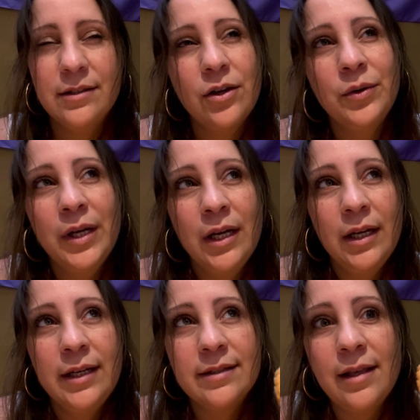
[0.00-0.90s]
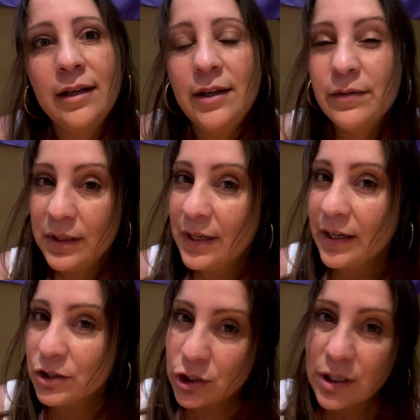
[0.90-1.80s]
So it's not even
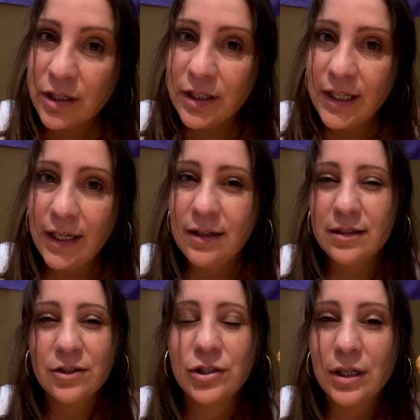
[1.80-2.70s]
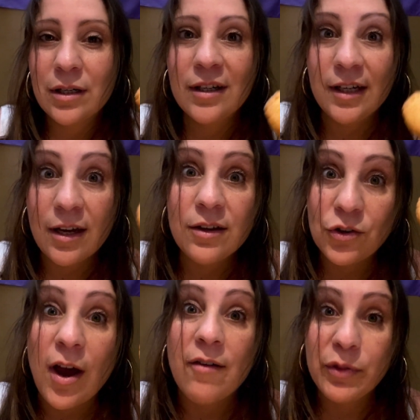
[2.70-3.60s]
like a sugar cookie, because a sugar cookie
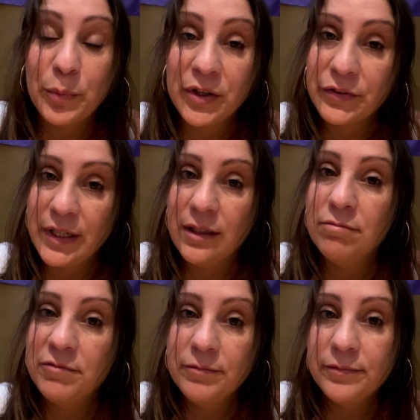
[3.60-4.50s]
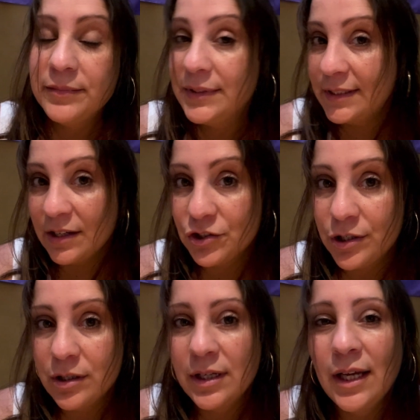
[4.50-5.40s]
you have the buttery
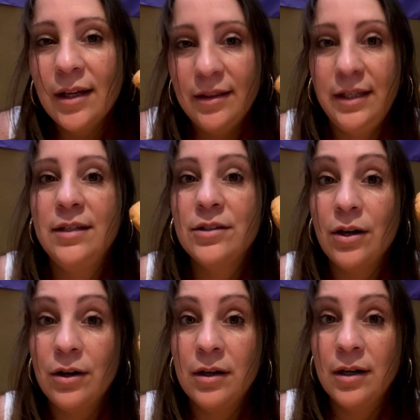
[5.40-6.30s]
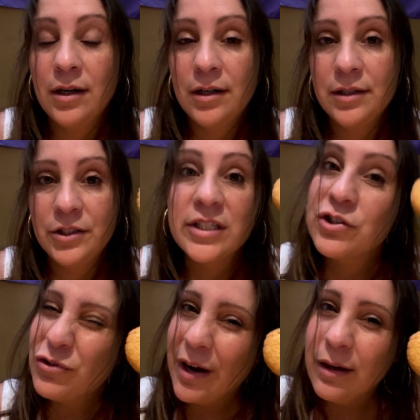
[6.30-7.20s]
texture. These are
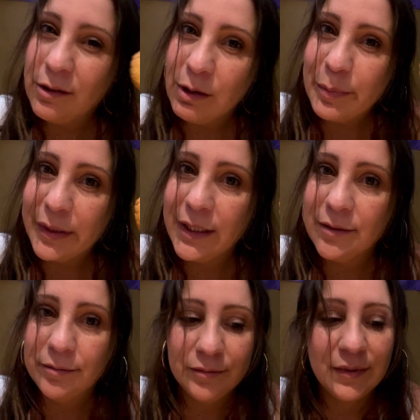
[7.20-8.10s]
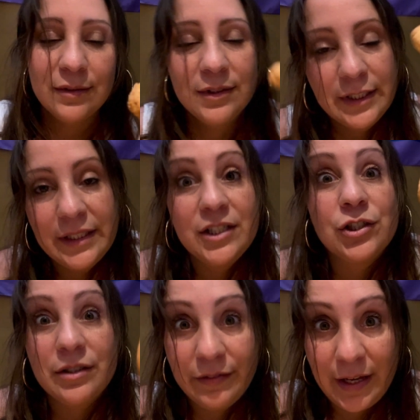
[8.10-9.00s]
just dry and crumbly.
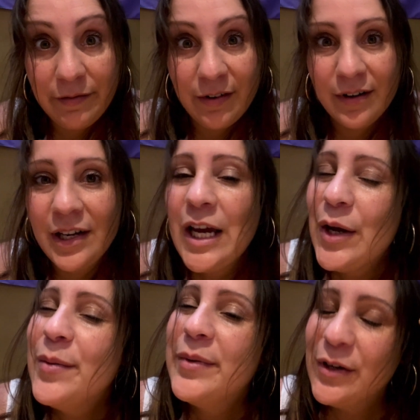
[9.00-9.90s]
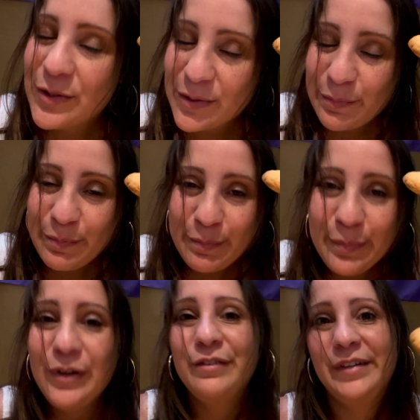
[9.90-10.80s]
Delicious flavor, but goes
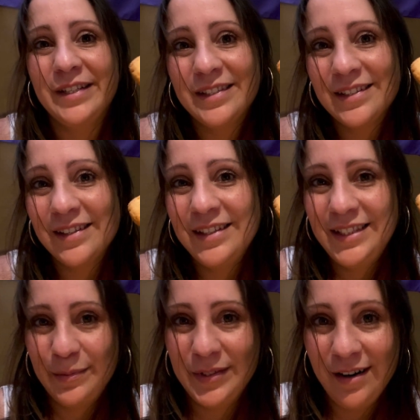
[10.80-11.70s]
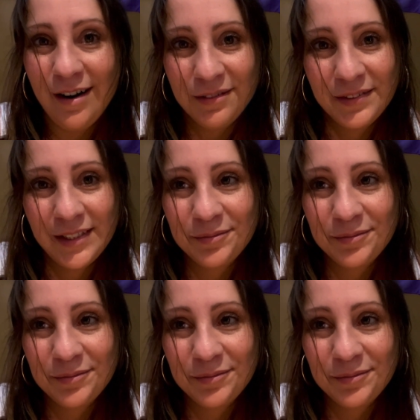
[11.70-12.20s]
perfect dipped in coffee.